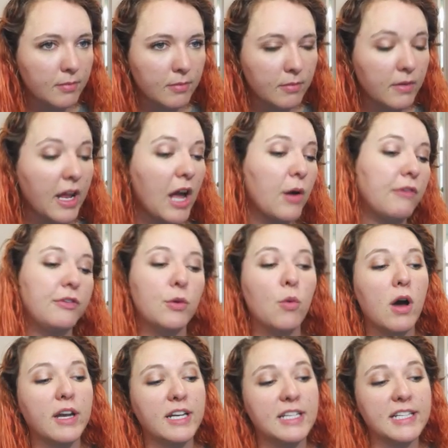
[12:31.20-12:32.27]
Now, if you
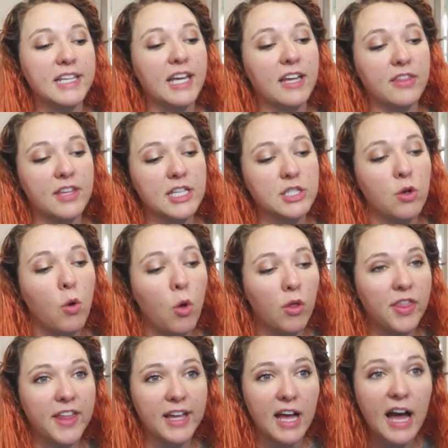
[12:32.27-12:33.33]
wanted to kick this whole
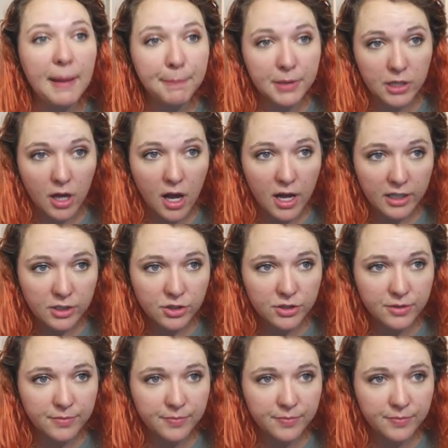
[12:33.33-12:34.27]
thing up a notch,